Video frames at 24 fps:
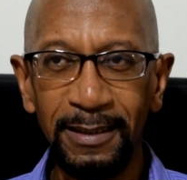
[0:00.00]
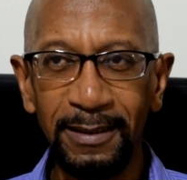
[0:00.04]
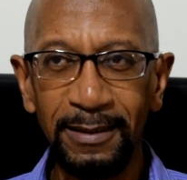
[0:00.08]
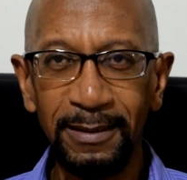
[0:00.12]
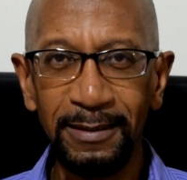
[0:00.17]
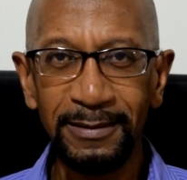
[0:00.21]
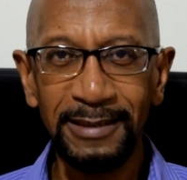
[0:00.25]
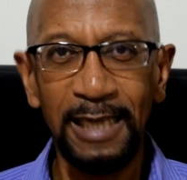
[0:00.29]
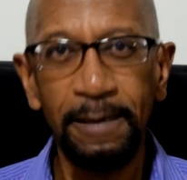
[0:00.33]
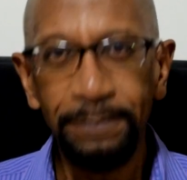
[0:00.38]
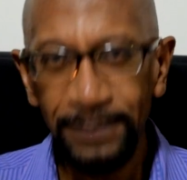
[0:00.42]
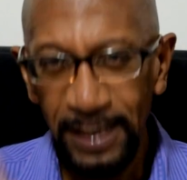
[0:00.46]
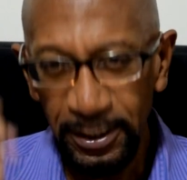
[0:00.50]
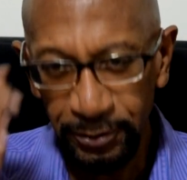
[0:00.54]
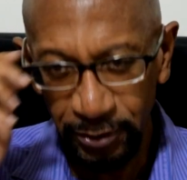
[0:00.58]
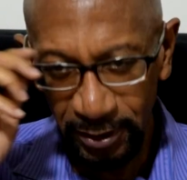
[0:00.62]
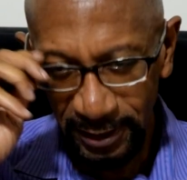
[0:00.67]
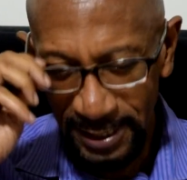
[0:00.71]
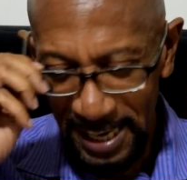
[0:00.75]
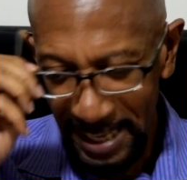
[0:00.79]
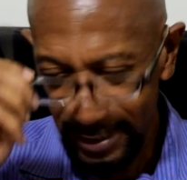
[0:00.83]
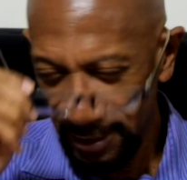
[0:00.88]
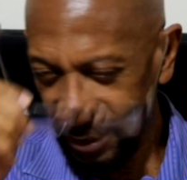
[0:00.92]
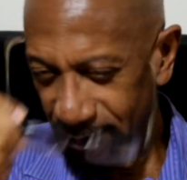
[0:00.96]
Same thing, she
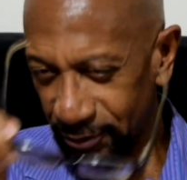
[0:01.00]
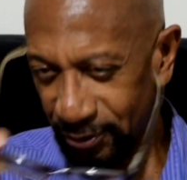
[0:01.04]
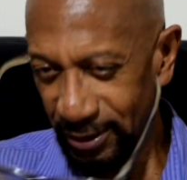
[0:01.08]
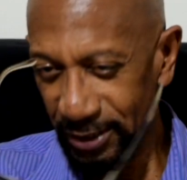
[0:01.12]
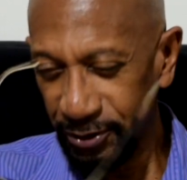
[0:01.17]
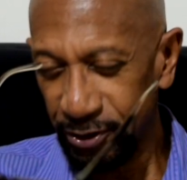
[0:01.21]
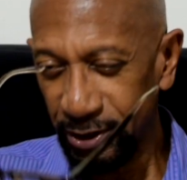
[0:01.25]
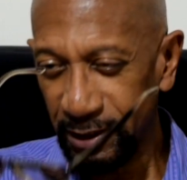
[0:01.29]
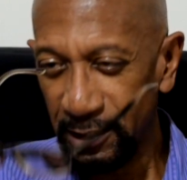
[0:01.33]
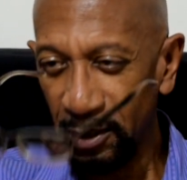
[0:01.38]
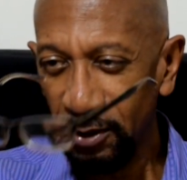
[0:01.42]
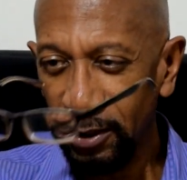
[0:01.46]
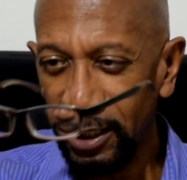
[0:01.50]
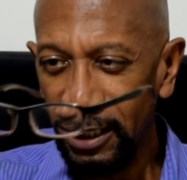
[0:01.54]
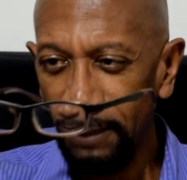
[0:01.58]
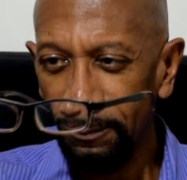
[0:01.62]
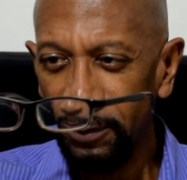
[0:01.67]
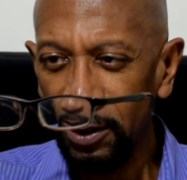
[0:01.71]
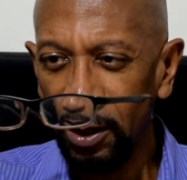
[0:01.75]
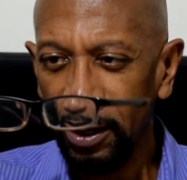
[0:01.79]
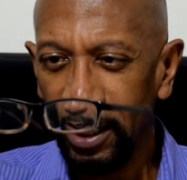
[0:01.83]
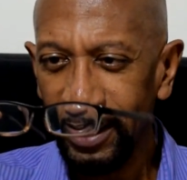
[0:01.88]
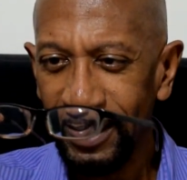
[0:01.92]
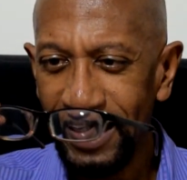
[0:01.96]
got, and she look, keep
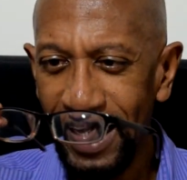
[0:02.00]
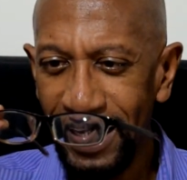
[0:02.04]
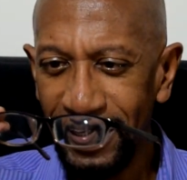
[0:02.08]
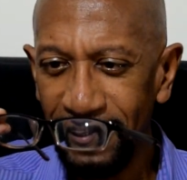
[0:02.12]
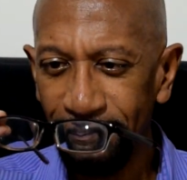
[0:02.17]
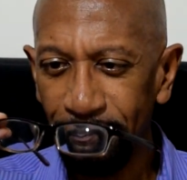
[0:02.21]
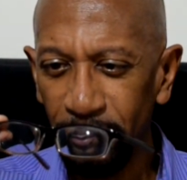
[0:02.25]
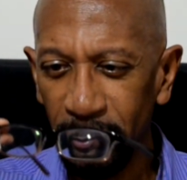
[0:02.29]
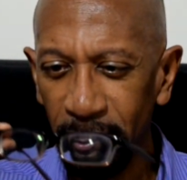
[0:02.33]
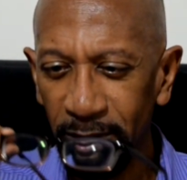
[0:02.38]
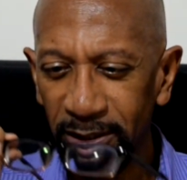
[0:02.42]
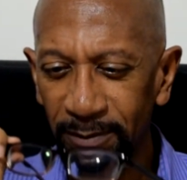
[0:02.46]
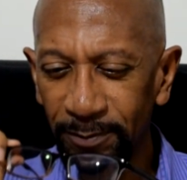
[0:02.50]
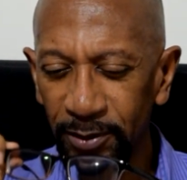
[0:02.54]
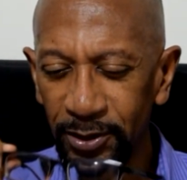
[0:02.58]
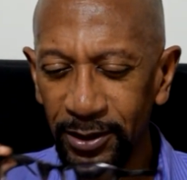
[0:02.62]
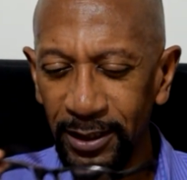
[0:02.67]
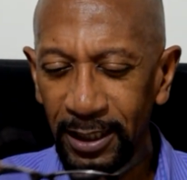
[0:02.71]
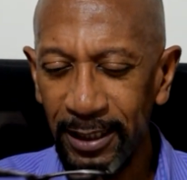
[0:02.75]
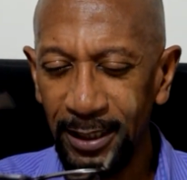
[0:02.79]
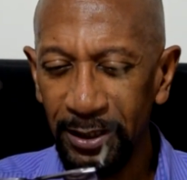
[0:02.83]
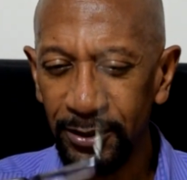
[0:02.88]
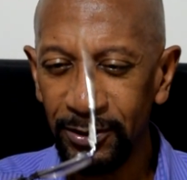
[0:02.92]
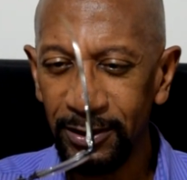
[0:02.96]
looking at it, put it on the
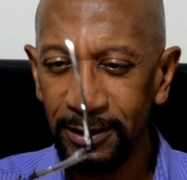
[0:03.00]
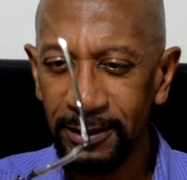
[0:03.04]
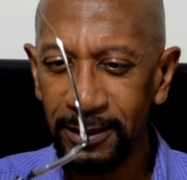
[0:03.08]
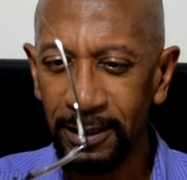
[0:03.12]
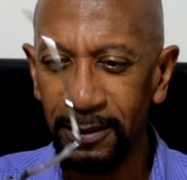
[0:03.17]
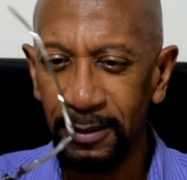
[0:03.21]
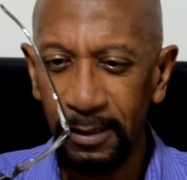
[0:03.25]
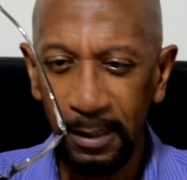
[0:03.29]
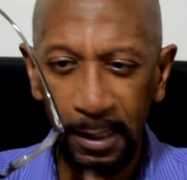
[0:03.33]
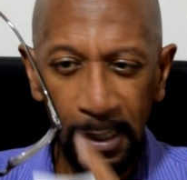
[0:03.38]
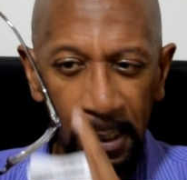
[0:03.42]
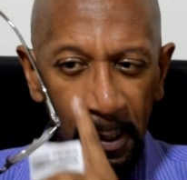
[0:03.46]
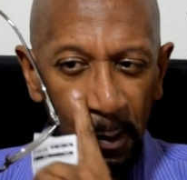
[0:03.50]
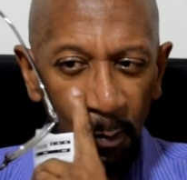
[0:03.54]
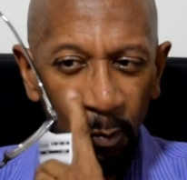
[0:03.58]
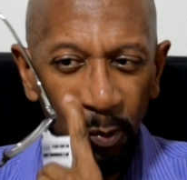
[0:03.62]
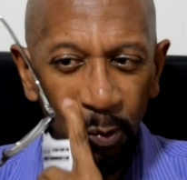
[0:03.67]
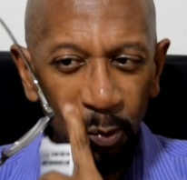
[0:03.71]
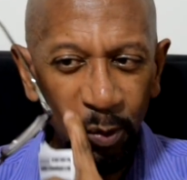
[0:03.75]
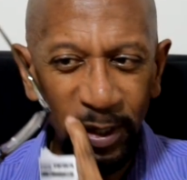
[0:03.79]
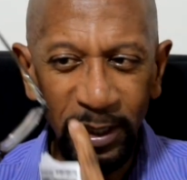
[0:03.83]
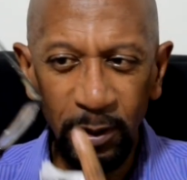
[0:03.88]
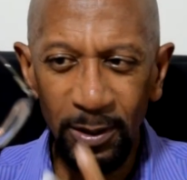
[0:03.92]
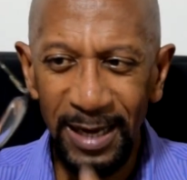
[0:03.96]
machine, and she's saying, well,
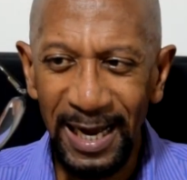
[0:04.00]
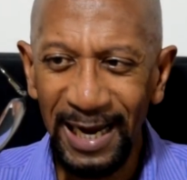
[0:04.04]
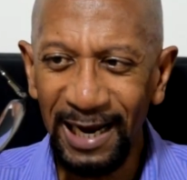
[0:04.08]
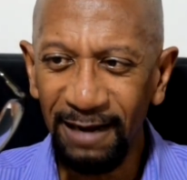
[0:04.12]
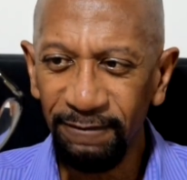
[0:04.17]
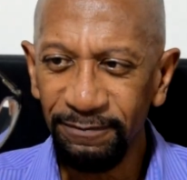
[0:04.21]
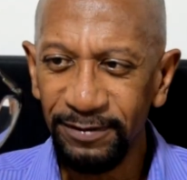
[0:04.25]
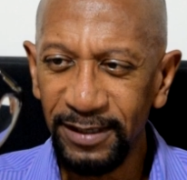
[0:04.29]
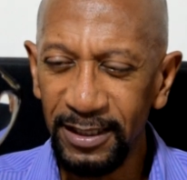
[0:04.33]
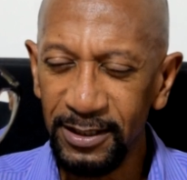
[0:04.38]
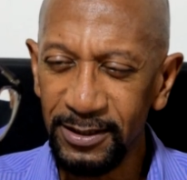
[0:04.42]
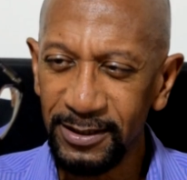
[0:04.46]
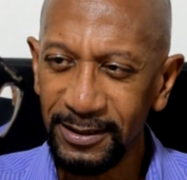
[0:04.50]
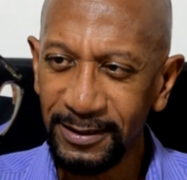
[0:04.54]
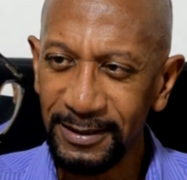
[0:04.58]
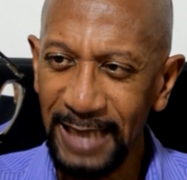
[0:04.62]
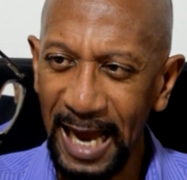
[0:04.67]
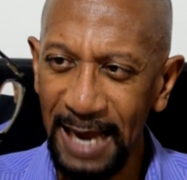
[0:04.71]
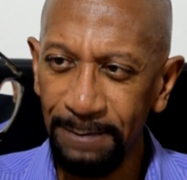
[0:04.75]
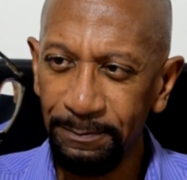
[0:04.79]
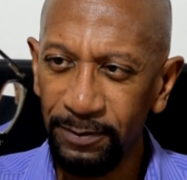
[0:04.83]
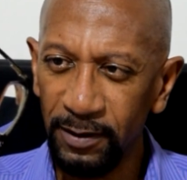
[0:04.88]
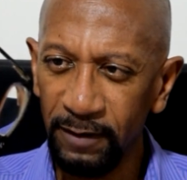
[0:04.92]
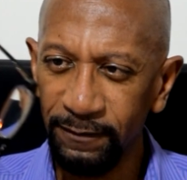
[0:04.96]
we don't have this
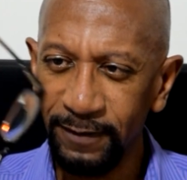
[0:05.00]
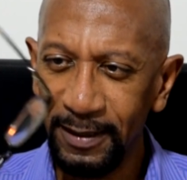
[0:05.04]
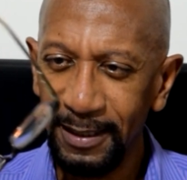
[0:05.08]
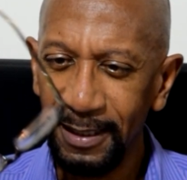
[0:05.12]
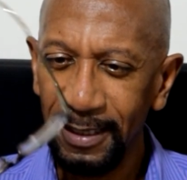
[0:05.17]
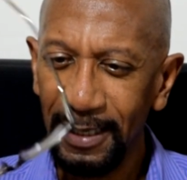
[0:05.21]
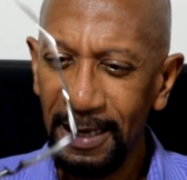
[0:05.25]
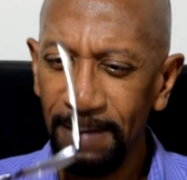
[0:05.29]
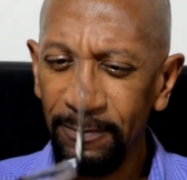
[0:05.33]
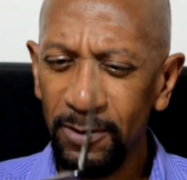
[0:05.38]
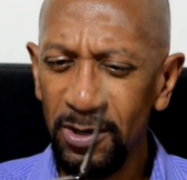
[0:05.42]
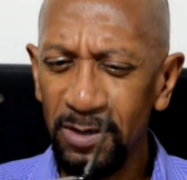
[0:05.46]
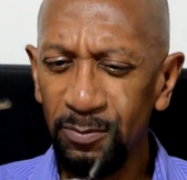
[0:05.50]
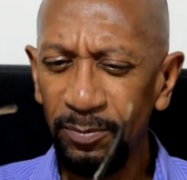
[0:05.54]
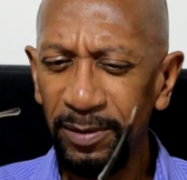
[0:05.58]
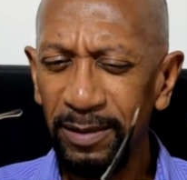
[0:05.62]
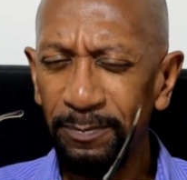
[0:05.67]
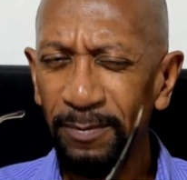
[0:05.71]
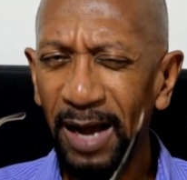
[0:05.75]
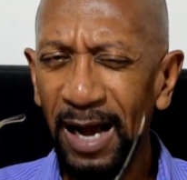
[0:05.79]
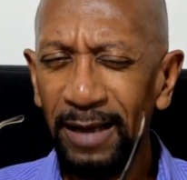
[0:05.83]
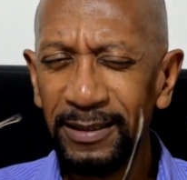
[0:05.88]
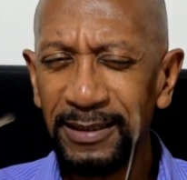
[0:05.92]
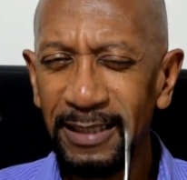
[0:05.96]
type of, I'm going,
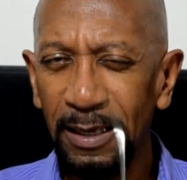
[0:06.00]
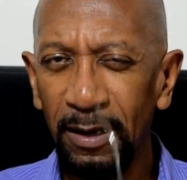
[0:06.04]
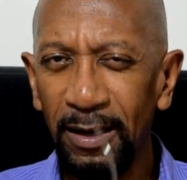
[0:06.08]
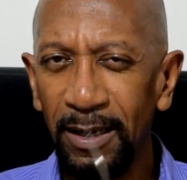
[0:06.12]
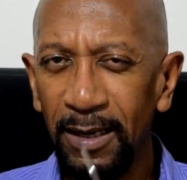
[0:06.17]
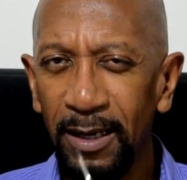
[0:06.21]
I said,